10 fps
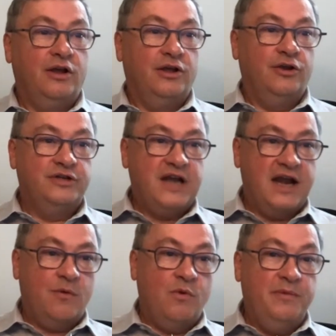your
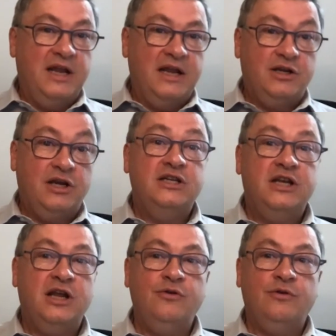data will need
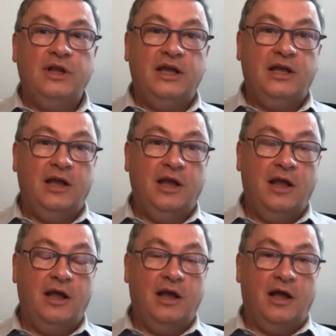continually
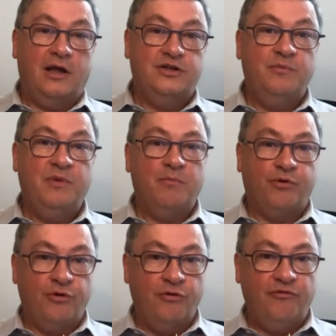uh, to be
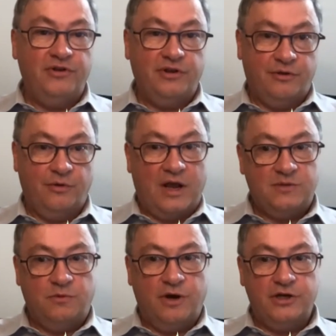improved through
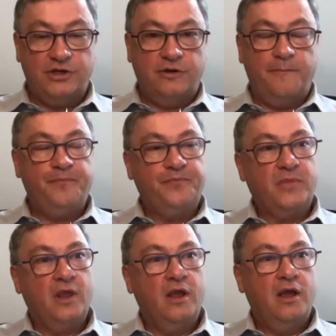exploration,
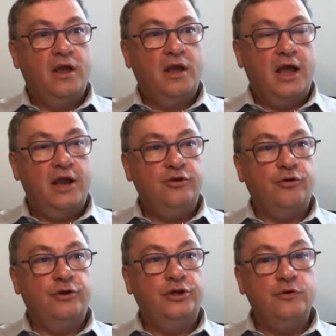and
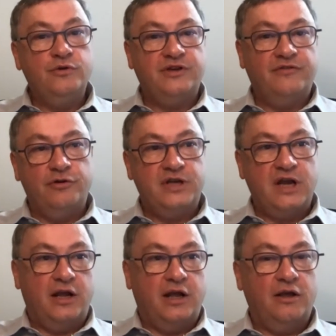your use of your
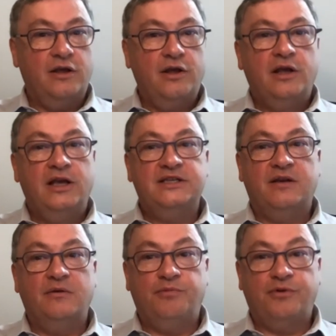data is
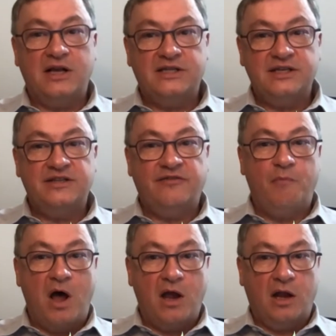a process of
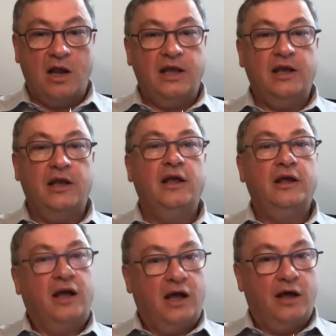modeling,
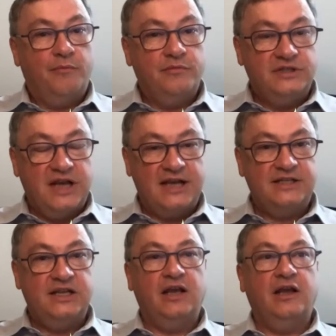um,
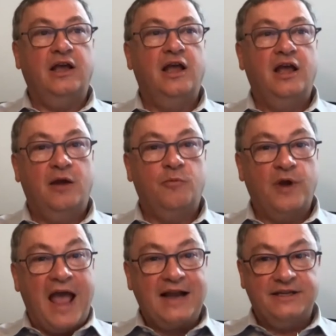testing, and
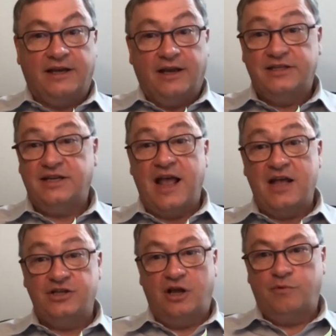reacting. It's an
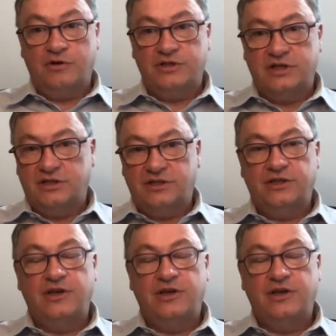agile process.